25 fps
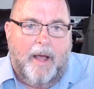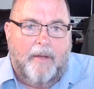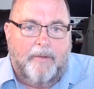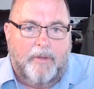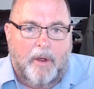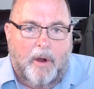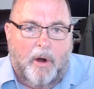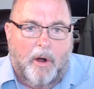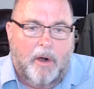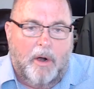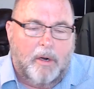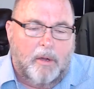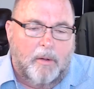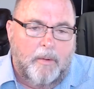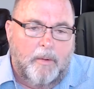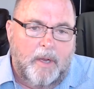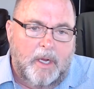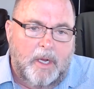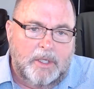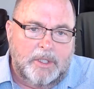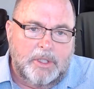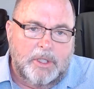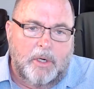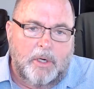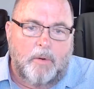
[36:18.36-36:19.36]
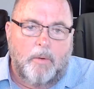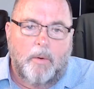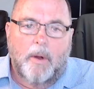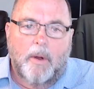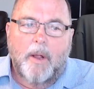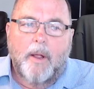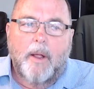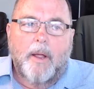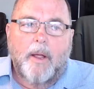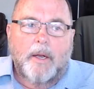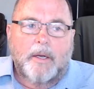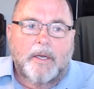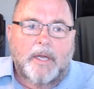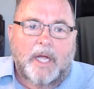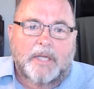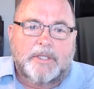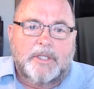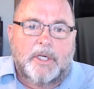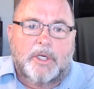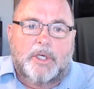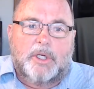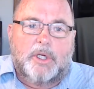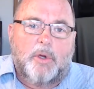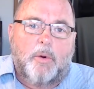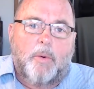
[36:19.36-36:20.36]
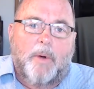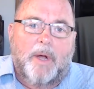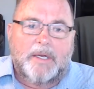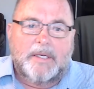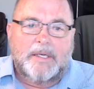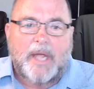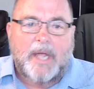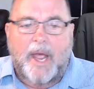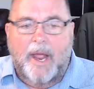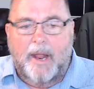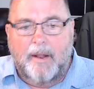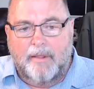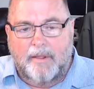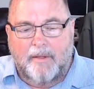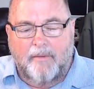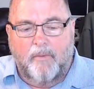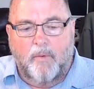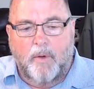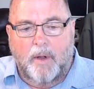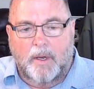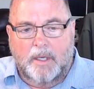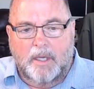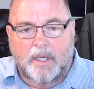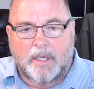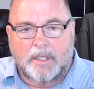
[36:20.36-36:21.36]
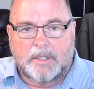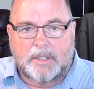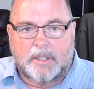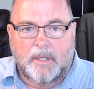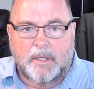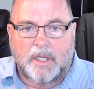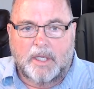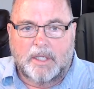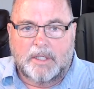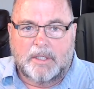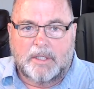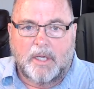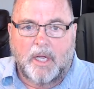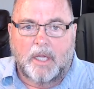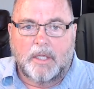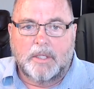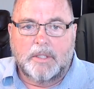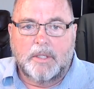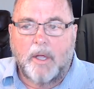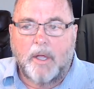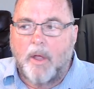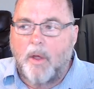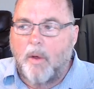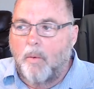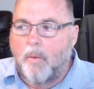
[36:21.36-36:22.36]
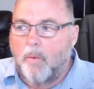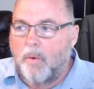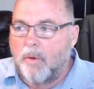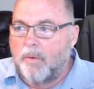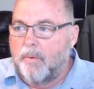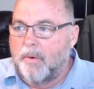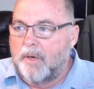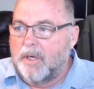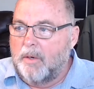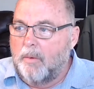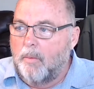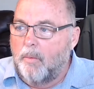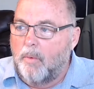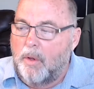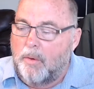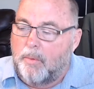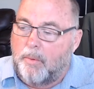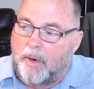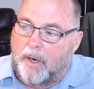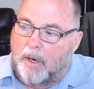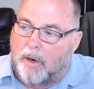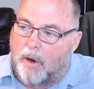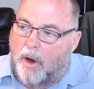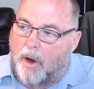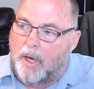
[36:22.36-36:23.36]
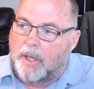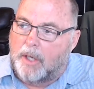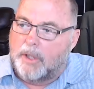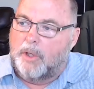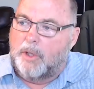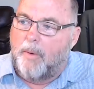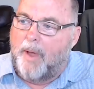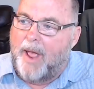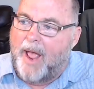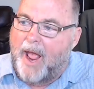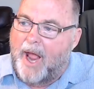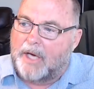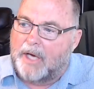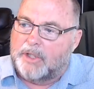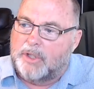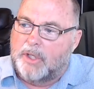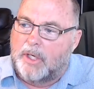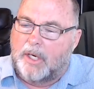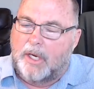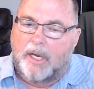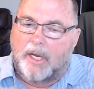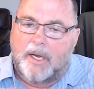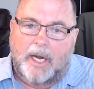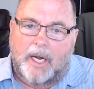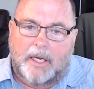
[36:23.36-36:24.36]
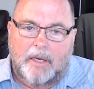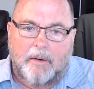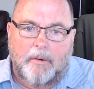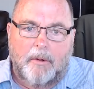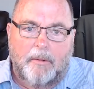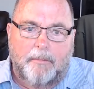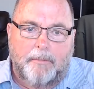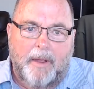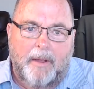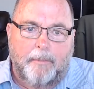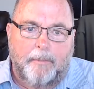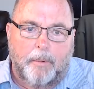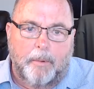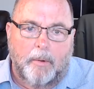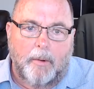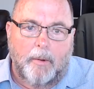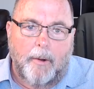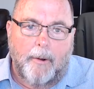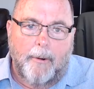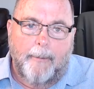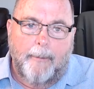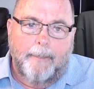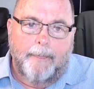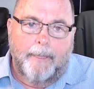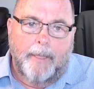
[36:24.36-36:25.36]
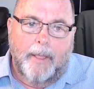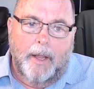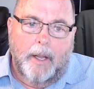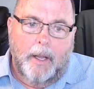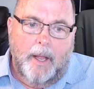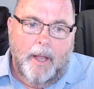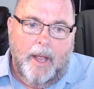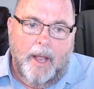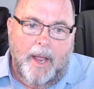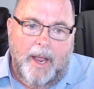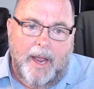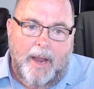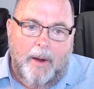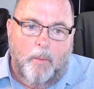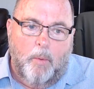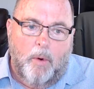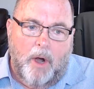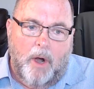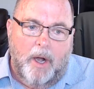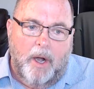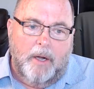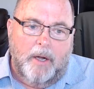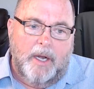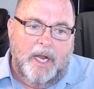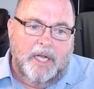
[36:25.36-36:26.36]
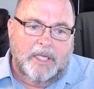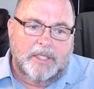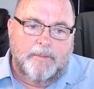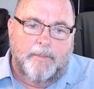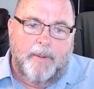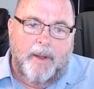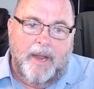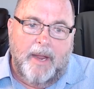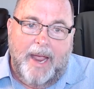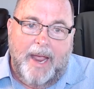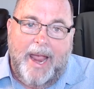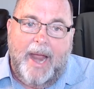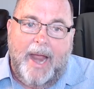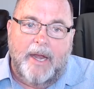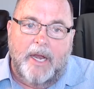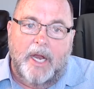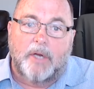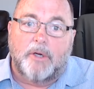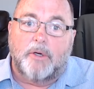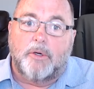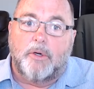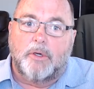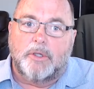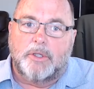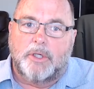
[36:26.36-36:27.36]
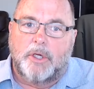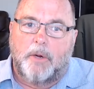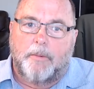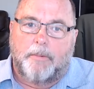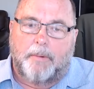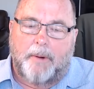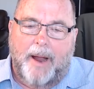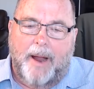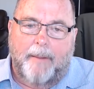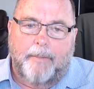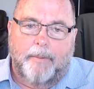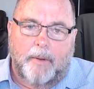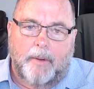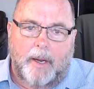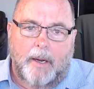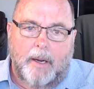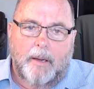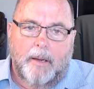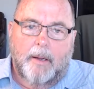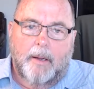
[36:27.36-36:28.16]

article issue, doesn't do a tenth of what this does with regard to actually connecting with people where it needs to be and introducing you properly.